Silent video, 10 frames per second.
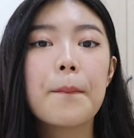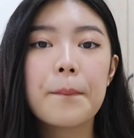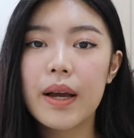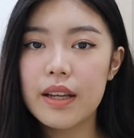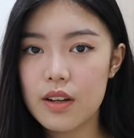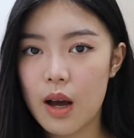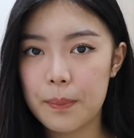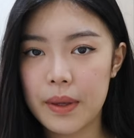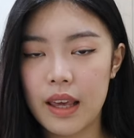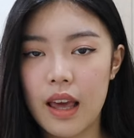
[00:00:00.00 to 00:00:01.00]
might
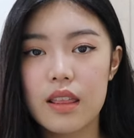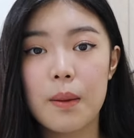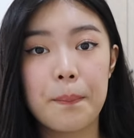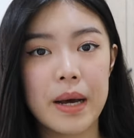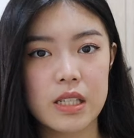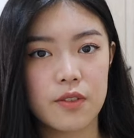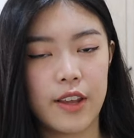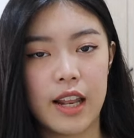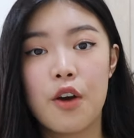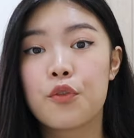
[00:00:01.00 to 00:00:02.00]
not be the best
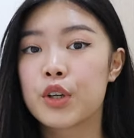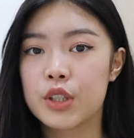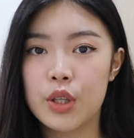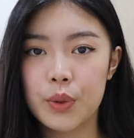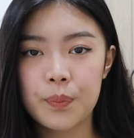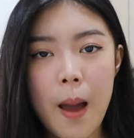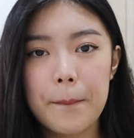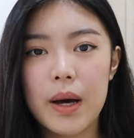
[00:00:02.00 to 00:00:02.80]
fit for you,